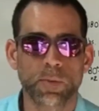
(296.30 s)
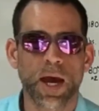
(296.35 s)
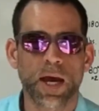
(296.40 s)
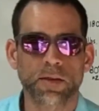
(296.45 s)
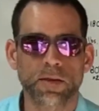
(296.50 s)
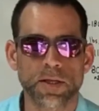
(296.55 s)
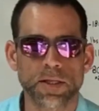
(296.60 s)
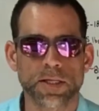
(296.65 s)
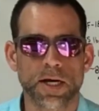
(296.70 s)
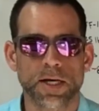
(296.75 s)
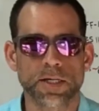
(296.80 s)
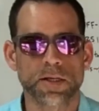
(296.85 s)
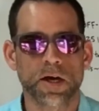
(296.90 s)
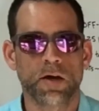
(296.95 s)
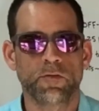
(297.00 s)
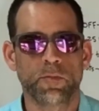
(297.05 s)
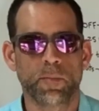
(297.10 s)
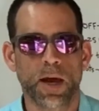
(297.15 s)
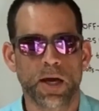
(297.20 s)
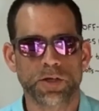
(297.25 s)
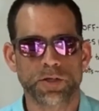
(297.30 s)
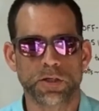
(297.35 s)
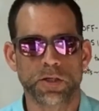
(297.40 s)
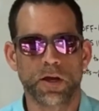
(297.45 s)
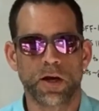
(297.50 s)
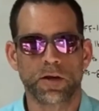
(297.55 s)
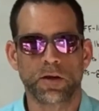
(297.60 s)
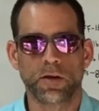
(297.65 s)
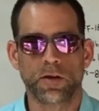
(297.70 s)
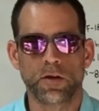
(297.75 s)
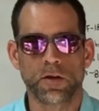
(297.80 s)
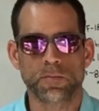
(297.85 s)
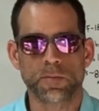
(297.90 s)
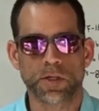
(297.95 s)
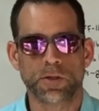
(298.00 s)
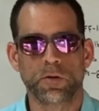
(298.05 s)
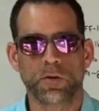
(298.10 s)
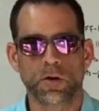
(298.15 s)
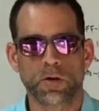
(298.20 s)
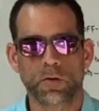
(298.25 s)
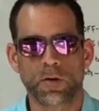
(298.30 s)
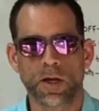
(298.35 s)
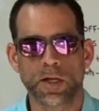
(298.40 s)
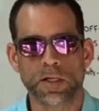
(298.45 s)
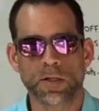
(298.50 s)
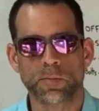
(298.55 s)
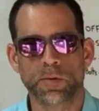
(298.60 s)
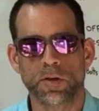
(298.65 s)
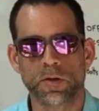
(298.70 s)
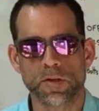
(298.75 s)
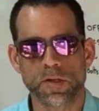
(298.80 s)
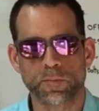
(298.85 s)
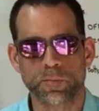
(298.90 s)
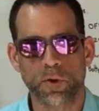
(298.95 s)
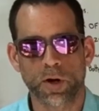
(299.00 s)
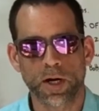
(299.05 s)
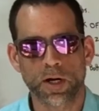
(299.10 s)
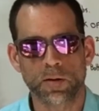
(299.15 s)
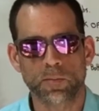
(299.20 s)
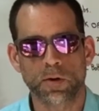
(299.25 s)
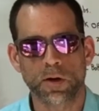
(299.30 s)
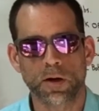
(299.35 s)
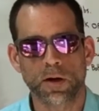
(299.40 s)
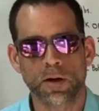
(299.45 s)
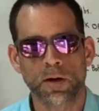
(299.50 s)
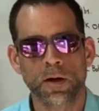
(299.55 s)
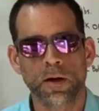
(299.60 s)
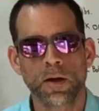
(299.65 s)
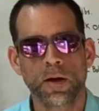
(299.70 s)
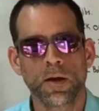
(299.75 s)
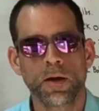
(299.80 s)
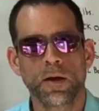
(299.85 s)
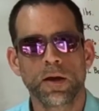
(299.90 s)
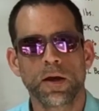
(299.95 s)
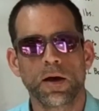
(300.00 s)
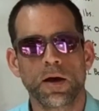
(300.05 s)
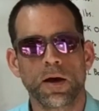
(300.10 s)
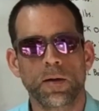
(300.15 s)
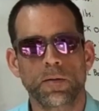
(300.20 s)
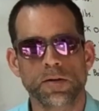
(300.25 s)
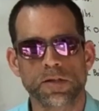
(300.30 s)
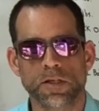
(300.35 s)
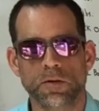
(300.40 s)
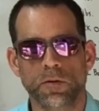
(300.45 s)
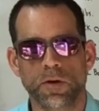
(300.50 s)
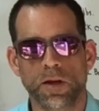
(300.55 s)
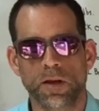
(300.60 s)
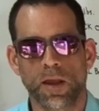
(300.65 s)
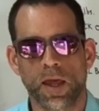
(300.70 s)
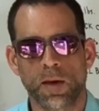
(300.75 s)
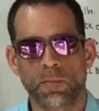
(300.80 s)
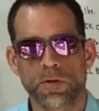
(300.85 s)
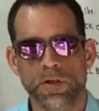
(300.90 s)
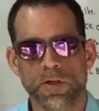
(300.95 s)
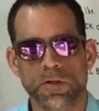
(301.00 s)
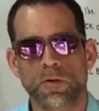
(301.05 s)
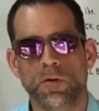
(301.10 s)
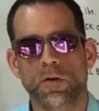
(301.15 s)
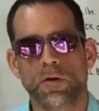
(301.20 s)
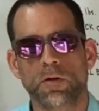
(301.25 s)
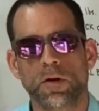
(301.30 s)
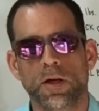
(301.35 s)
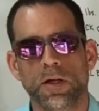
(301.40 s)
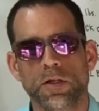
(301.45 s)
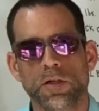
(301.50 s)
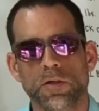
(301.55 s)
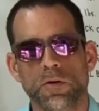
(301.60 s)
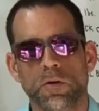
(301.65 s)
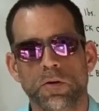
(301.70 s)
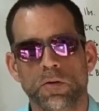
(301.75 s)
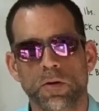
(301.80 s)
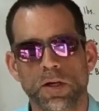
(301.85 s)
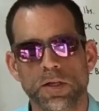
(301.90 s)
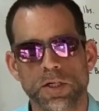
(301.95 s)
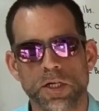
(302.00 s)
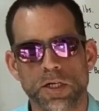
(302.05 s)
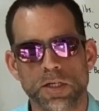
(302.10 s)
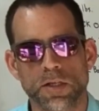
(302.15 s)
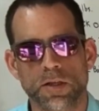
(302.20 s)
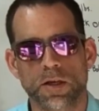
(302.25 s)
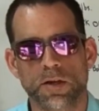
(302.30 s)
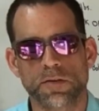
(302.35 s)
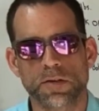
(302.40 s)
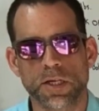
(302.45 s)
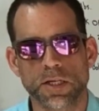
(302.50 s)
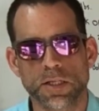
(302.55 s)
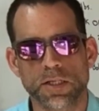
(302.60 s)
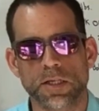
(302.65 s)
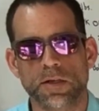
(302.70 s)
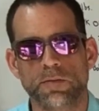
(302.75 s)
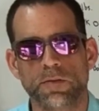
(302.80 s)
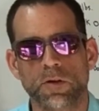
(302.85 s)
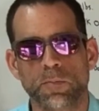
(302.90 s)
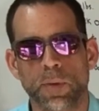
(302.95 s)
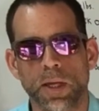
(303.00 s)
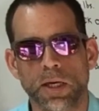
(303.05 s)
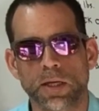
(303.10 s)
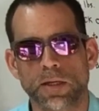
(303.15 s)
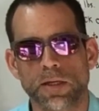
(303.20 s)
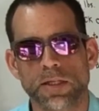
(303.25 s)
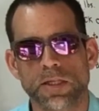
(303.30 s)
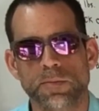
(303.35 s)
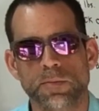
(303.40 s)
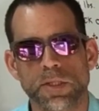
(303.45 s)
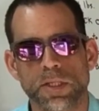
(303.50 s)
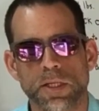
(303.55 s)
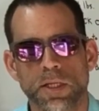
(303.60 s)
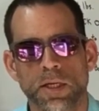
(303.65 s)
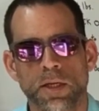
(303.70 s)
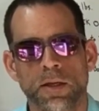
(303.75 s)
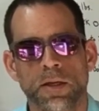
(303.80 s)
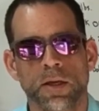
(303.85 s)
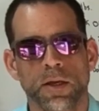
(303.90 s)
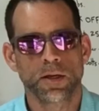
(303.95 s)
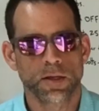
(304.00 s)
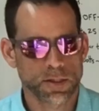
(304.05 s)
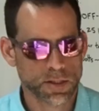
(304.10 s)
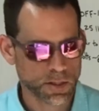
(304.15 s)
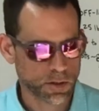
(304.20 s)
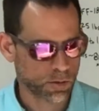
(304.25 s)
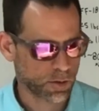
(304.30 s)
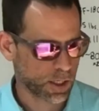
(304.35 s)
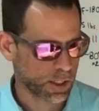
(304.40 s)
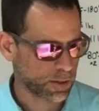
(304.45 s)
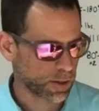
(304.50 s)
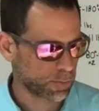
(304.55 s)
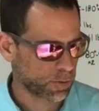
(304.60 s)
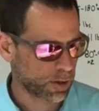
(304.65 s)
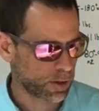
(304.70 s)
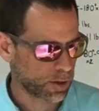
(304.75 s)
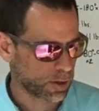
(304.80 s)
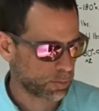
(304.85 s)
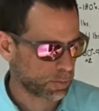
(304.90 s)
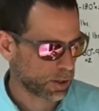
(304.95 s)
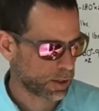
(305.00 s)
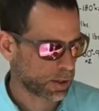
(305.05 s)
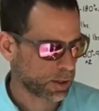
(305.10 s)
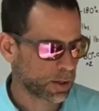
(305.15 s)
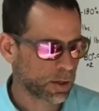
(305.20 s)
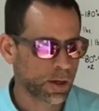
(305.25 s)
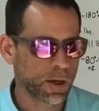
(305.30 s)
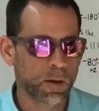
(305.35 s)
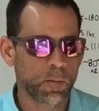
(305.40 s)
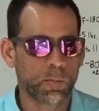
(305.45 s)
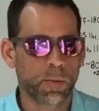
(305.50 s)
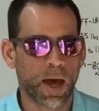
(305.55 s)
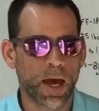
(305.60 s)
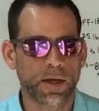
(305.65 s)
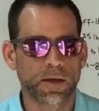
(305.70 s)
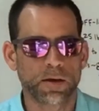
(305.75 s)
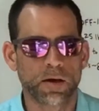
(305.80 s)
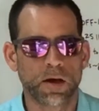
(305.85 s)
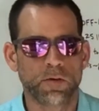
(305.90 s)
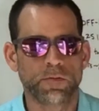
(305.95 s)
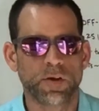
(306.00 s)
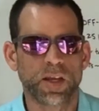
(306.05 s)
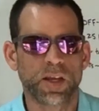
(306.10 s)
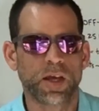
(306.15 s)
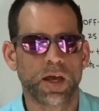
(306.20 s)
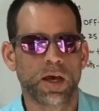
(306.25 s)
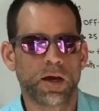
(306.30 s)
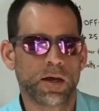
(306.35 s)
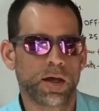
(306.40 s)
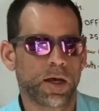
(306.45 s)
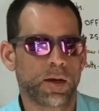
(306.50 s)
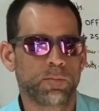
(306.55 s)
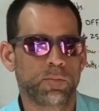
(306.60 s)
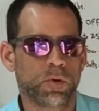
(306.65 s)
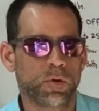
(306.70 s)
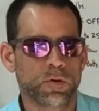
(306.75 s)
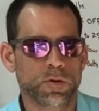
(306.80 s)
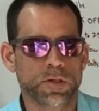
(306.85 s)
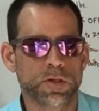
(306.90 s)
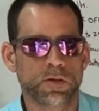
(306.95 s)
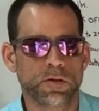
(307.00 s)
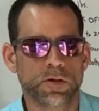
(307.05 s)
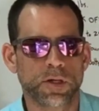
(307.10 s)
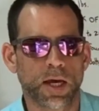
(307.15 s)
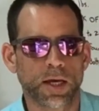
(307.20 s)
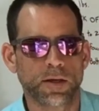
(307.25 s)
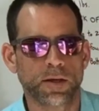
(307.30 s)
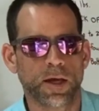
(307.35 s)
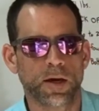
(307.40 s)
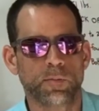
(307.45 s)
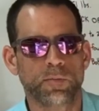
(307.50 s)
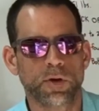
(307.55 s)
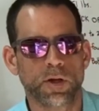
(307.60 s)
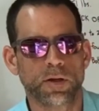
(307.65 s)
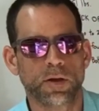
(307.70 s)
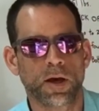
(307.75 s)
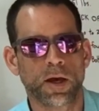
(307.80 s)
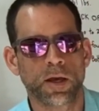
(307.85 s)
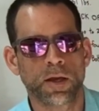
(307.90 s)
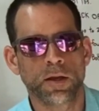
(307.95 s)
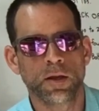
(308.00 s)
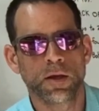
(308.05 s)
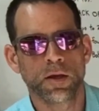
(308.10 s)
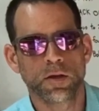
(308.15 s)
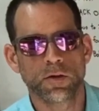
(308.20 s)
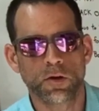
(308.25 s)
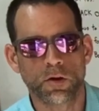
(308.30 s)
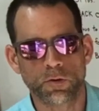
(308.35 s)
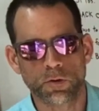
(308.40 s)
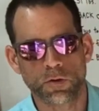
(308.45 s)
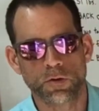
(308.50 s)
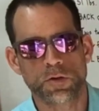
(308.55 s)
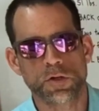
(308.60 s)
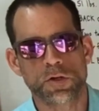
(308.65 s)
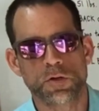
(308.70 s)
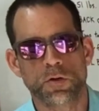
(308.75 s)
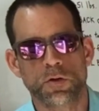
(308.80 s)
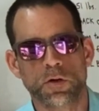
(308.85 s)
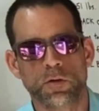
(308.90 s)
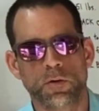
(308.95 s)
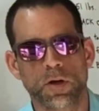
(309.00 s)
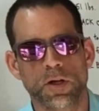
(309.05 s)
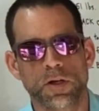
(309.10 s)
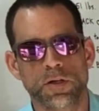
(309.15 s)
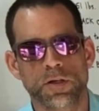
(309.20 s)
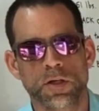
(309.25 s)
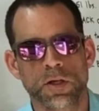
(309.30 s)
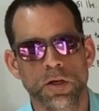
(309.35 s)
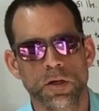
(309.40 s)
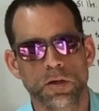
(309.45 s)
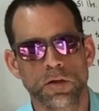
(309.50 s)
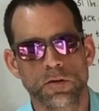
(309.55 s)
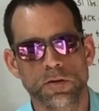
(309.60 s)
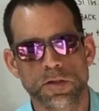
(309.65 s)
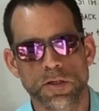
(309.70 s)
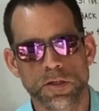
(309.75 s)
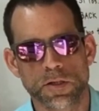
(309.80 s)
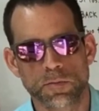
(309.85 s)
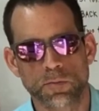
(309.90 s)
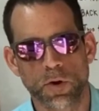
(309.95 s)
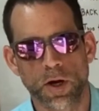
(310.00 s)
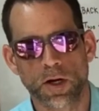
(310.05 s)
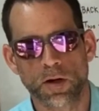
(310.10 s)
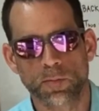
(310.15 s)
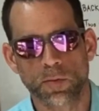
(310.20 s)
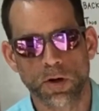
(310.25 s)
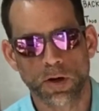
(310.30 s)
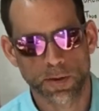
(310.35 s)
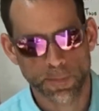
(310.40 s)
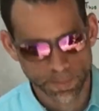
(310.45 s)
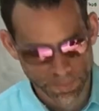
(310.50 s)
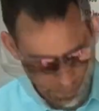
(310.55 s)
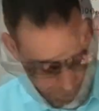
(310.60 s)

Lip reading: back these guys off, I'm actually not going to use my torque wrench. I'm going to use a breaker bar. because I don't want to damage the torque wrench. Torque wrench has a lot of sensitive little mechanisms in it. So anytime you're going to be backing off any bolts that are tightened down pretty tight, don't use your torque wrench, use it as a breaker bar.